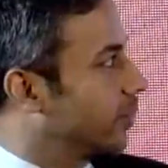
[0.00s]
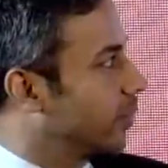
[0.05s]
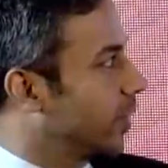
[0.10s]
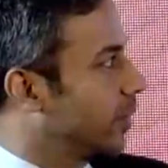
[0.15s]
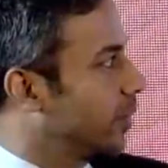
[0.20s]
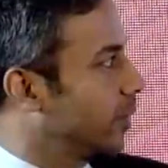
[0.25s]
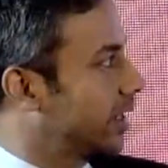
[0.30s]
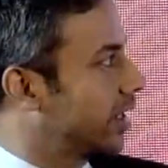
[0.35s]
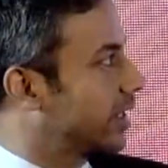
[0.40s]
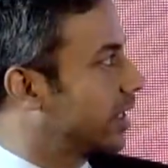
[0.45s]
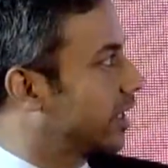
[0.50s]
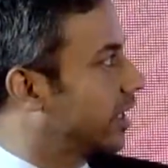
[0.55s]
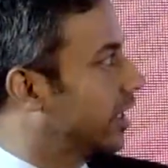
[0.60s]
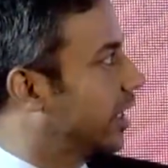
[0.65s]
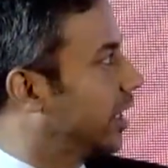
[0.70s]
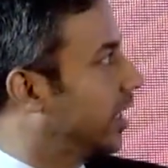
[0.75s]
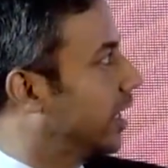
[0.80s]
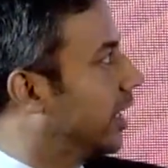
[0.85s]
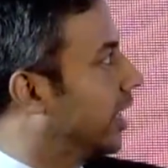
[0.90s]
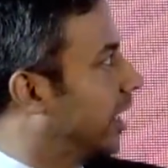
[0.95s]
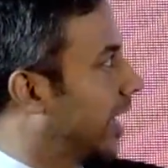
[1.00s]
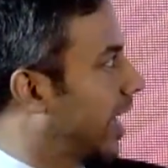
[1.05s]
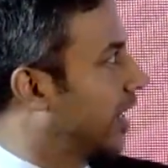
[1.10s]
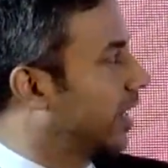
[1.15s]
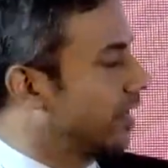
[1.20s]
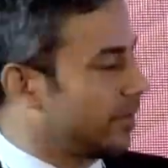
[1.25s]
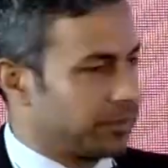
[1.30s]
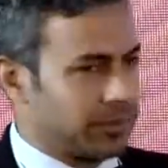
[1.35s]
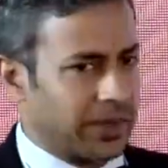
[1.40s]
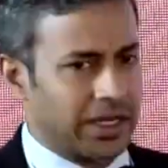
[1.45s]
But
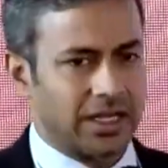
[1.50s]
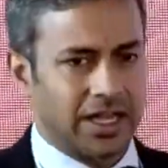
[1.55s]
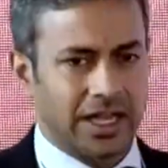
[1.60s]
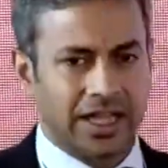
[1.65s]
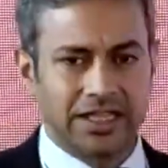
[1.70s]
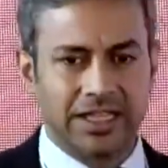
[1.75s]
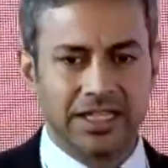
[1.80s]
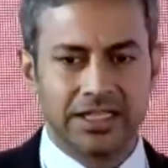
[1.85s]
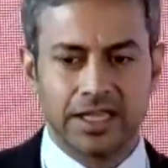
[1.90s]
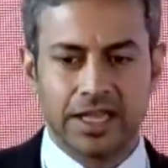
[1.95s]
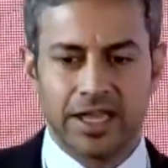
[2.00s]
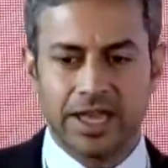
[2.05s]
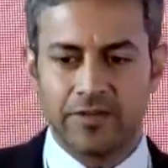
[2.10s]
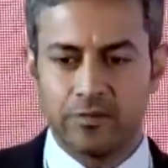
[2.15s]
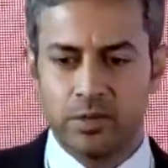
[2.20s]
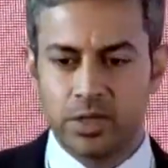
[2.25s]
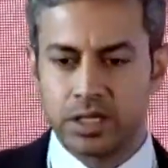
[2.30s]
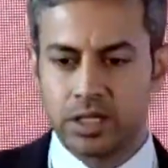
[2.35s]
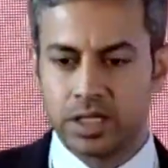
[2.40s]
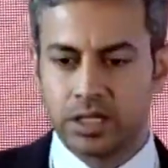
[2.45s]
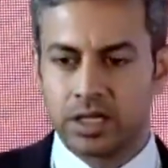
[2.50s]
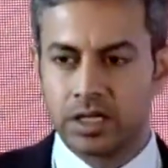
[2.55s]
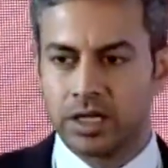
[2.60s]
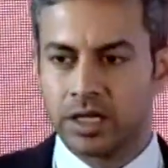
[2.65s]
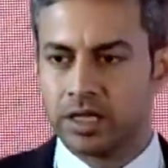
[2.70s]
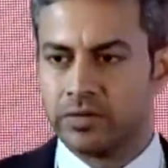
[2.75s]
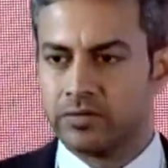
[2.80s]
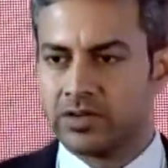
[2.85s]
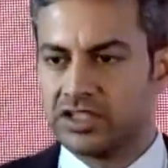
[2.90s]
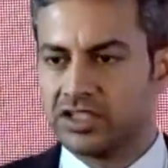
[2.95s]
I think there have been certain
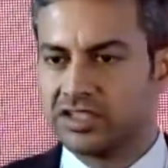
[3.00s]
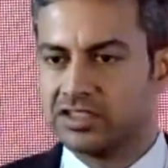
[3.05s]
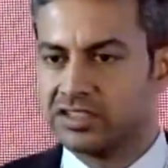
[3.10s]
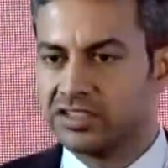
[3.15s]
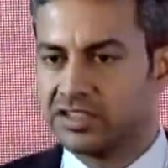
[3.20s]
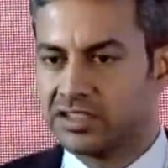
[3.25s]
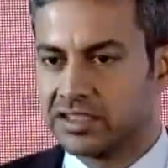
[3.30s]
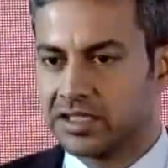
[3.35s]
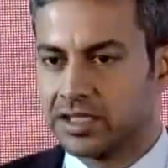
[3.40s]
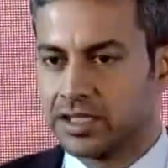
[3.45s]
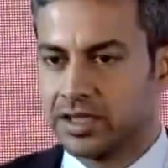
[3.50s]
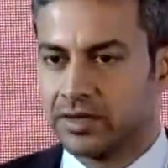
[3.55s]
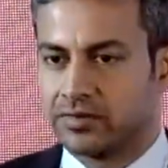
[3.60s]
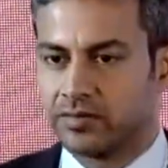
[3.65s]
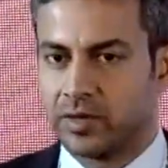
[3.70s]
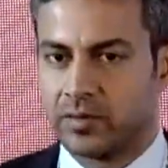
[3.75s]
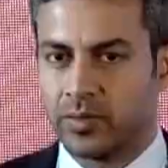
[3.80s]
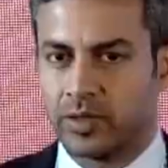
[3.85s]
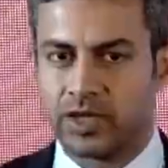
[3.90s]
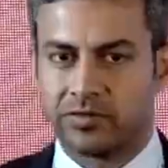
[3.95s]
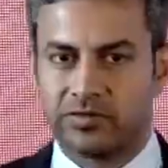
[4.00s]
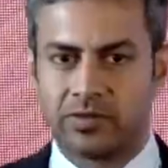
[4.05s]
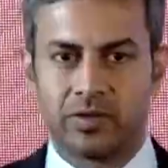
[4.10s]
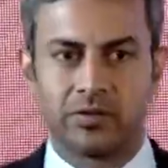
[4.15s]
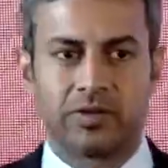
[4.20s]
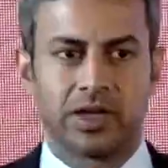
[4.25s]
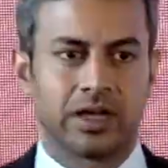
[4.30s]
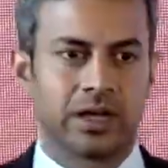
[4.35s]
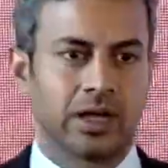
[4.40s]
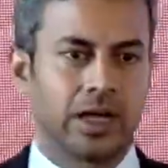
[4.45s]
interventions
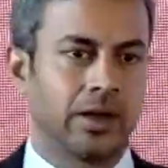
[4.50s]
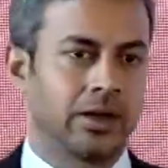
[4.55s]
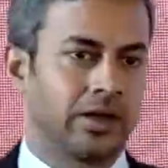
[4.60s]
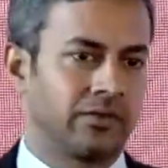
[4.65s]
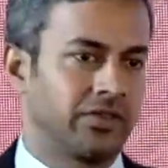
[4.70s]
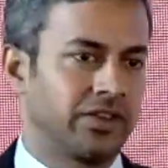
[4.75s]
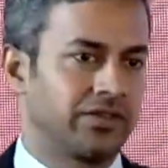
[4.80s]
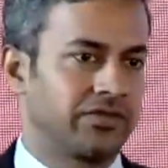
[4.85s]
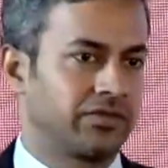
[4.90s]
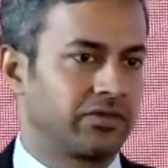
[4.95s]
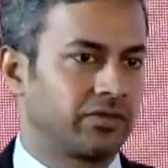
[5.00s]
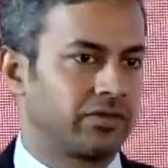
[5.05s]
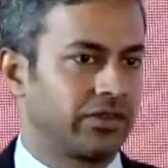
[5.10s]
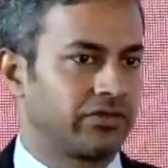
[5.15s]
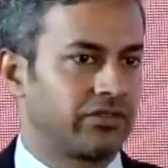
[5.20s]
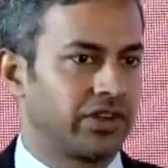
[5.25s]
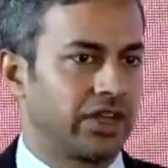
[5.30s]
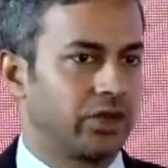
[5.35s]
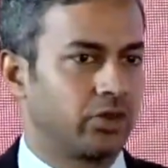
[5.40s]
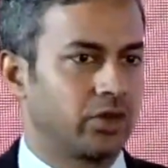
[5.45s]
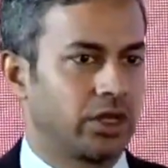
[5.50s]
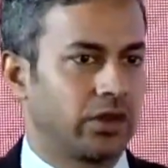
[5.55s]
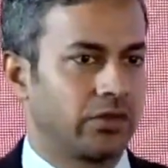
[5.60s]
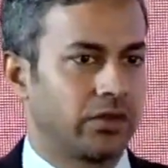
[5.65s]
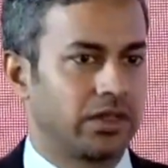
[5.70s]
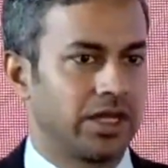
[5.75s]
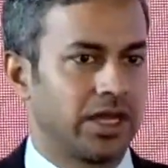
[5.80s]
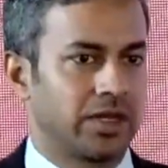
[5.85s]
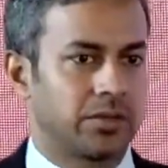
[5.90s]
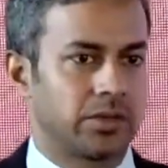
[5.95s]
and we've tried to cover
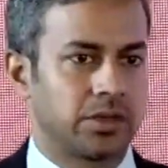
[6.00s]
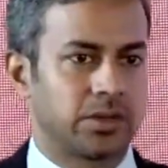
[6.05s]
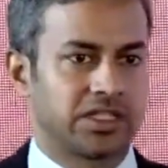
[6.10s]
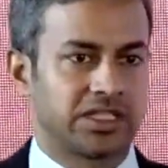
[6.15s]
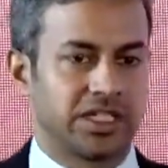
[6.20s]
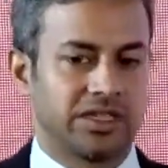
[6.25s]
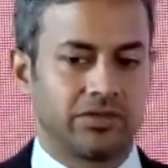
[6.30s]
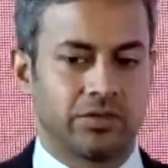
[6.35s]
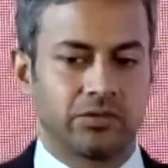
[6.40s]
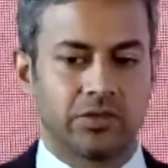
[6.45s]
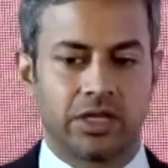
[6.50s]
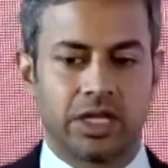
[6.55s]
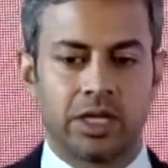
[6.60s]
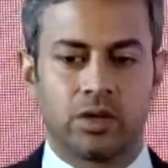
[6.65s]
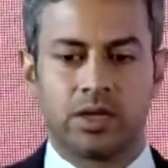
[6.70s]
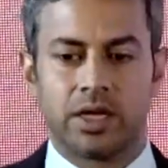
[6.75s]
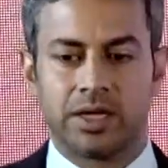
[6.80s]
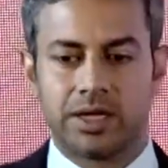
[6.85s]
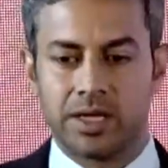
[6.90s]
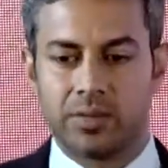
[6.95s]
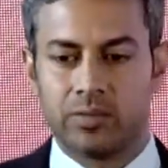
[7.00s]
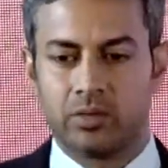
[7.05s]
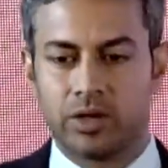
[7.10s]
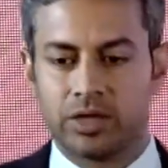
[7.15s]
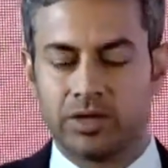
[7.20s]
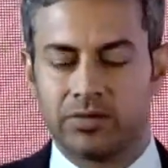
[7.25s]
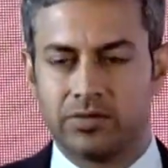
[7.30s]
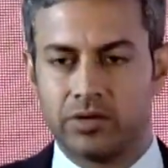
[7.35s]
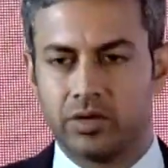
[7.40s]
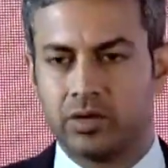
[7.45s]
that, especially from the regulatory point
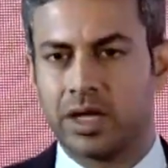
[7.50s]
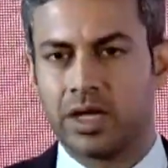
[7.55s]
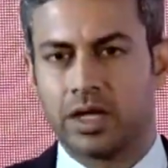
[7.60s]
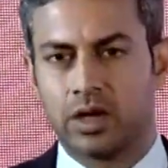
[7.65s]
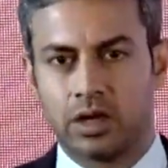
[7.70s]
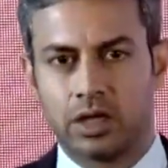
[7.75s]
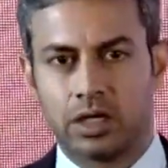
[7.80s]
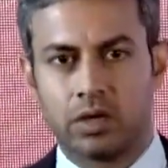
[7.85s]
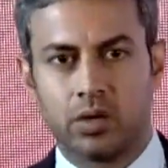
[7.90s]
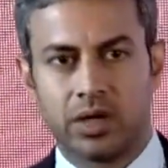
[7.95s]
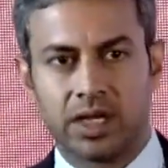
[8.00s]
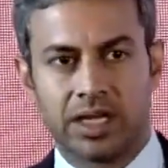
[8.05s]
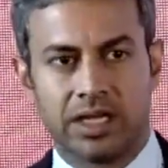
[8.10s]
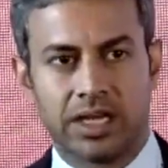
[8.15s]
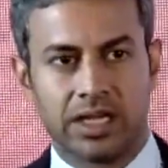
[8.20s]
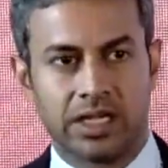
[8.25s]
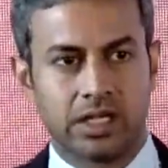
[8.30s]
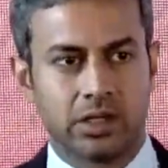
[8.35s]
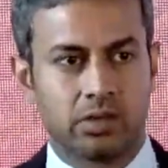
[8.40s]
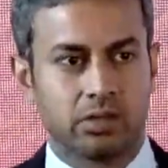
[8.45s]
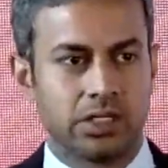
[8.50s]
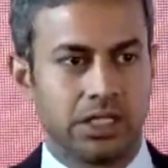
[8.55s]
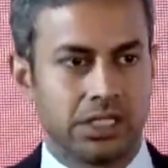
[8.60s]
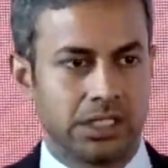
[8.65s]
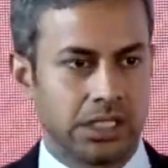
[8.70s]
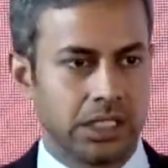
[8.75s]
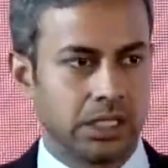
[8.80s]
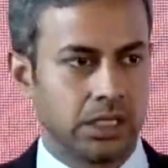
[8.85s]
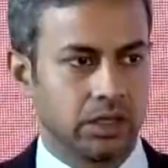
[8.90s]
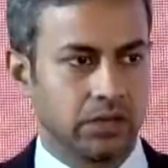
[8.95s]
of view. I'll not go and get into
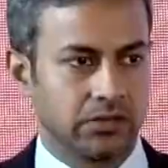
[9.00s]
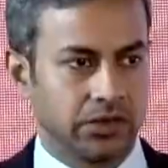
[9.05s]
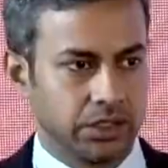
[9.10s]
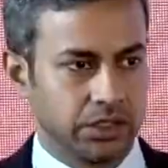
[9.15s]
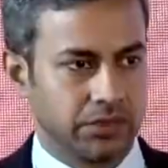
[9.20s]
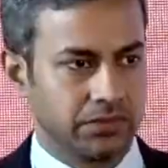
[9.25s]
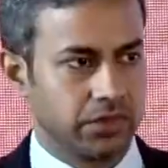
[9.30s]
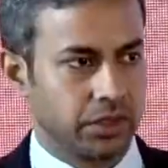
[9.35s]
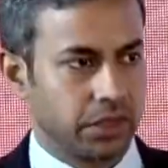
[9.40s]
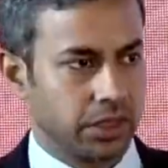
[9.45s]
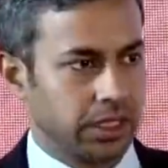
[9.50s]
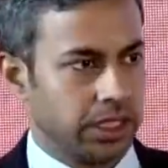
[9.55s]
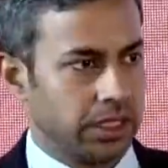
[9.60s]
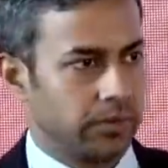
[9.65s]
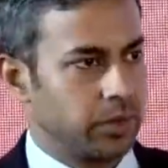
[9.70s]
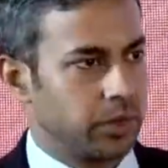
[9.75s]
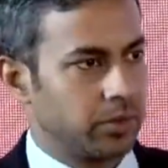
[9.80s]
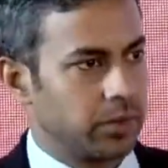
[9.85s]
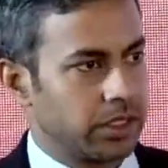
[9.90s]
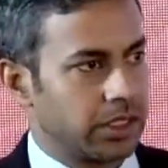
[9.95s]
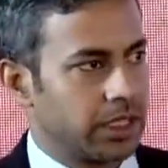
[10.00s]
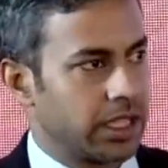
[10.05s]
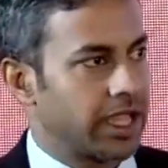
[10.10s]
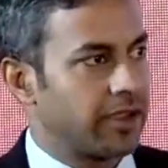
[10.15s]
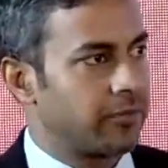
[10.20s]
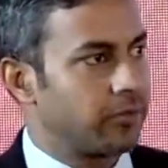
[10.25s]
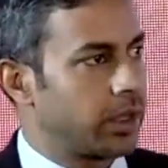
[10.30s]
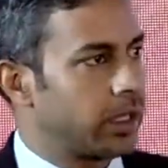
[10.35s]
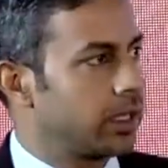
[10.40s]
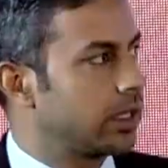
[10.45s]
details of each of the schemes, but there
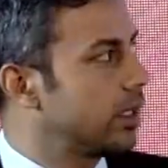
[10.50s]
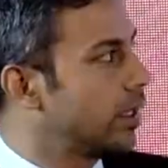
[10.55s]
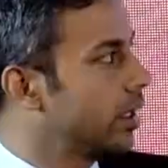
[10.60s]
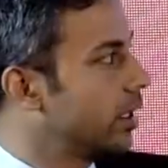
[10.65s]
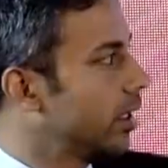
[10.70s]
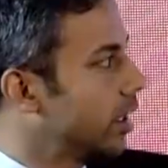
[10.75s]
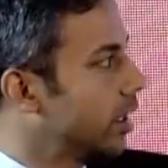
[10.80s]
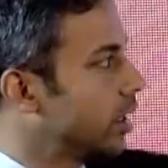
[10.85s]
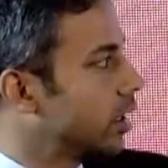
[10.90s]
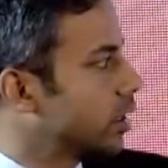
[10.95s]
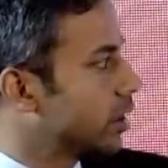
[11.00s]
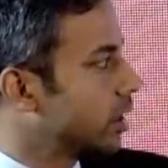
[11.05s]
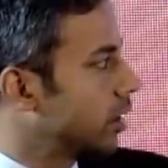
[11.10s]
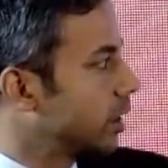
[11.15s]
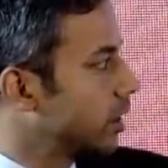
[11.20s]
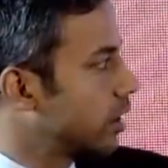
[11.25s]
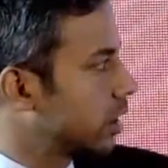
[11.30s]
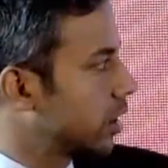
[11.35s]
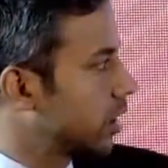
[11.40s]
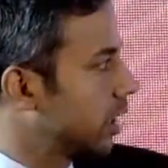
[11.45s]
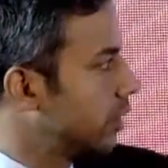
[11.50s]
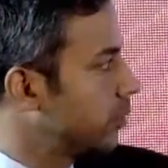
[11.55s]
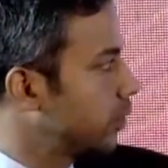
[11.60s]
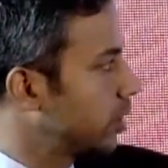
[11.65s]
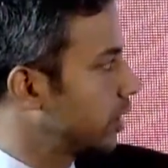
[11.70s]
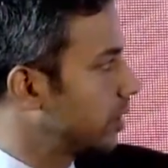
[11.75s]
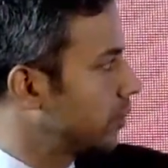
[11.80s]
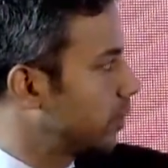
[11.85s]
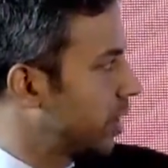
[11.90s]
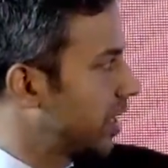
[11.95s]
have been certain schemes
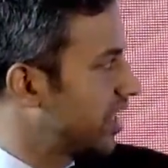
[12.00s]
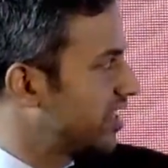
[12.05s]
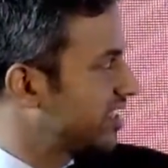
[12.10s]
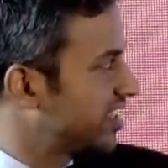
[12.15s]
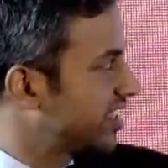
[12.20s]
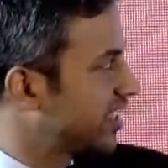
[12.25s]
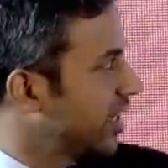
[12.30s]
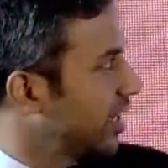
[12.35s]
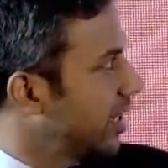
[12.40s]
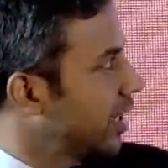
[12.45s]
in the place.